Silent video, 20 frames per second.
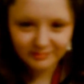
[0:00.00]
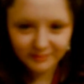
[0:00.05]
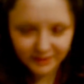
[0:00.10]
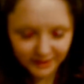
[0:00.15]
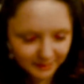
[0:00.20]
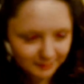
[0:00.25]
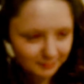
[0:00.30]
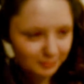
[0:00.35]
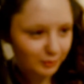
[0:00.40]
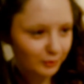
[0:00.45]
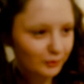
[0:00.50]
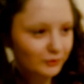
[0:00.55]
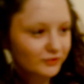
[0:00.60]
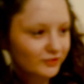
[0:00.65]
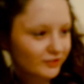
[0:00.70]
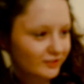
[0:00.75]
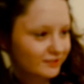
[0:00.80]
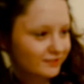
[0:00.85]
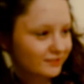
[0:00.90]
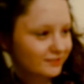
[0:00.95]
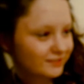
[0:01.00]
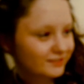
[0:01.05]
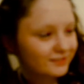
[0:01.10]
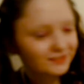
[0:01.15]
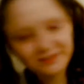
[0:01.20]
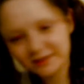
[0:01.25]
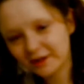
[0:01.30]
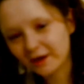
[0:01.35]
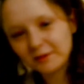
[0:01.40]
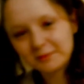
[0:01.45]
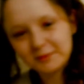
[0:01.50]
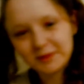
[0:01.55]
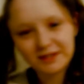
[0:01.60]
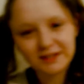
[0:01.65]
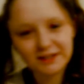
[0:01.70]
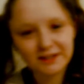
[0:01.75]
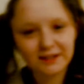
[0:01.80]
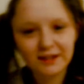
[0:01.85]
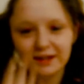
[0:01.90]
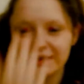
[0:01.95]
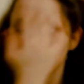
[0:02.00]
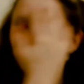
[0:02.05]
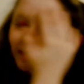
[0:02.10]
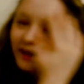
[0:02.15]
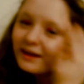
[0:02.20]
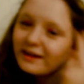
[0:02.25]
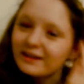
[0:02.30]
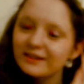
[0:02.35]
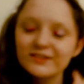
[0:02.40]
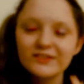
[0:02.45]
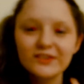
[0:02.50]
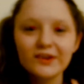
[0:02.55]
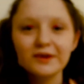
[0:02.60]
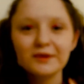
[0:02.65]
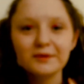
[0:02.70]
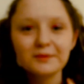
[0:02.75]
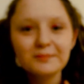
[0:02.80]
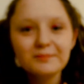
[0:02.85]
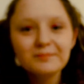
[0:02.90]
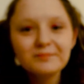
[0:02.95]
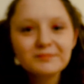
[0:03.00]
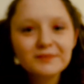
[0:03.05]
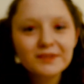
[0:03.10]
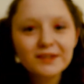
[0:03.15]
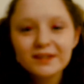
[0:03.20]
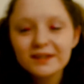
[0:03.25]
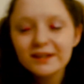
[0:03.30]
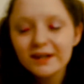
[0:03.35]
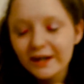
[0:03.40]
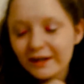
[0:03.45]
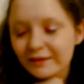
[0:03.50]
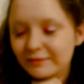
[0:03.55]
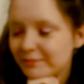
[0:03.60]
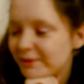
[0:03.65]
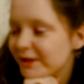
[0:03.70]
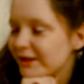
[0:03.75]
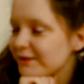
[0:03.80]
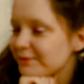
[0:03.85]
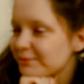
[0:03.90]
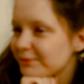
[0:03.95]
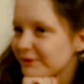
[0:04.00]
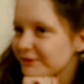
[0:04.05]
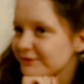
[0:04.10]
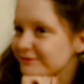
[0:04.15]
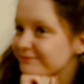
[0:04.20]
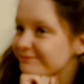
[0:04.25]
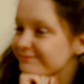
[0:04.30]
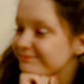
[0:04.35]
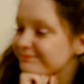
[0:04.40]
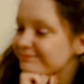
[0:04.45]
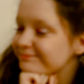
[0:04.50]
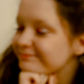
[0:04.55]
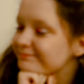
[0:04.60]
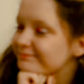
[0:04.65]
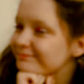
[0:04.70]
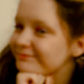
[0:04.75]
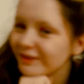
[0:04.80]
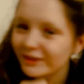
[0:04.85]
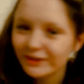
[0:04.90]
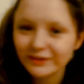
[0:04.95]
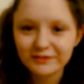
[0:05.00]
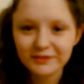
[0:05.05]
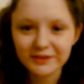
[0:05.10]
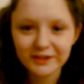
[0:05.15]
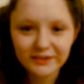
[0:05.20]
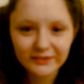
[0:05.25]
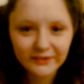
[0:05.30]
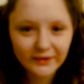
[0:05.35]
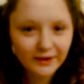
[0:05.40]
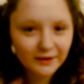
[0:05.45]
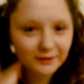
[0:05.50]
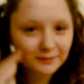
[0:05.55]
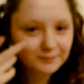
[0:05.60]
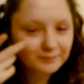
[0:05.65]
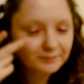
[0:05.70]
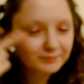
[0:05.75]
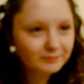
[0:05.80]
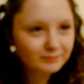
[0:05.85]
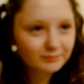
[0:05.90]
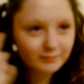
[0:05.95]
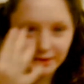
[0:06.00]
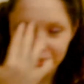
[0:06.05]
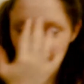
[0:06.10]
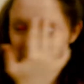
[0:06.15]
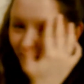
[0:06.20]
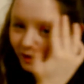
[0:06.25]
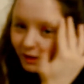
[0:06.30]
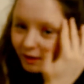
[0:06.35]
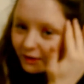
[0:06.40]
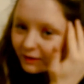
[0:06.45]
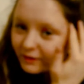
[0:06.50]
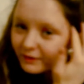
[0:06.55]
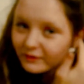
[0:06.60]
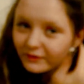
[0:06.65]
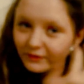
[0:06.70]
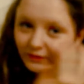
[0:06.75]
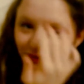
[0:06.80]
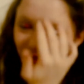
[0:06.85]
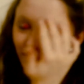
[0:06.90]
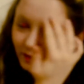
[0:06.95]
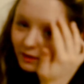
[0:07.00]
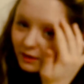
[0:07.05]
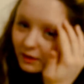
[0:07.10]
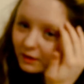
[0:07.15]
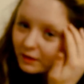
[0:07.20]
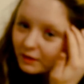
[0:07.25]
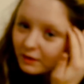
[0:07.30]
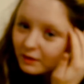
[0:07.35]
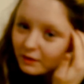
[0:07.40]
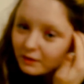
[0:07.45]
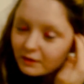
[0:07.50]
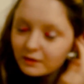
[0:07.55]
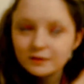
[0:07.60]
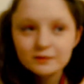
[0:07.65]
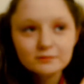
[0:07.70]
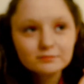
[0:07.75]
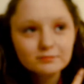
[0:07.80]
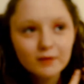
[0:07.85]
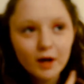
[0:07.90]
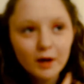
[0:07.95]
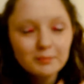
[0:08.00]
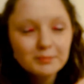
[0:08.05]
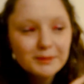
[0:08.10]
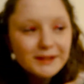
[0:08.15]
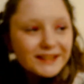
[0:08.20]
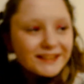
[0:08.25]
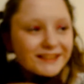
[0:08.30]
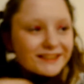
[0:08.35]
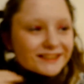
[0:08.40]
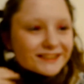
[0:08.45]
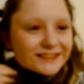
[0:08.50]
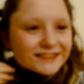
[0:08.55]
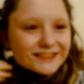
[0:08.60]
important. No, I'm kidding. So I have makeup on. Don't know if you can tell. My eyes are pink.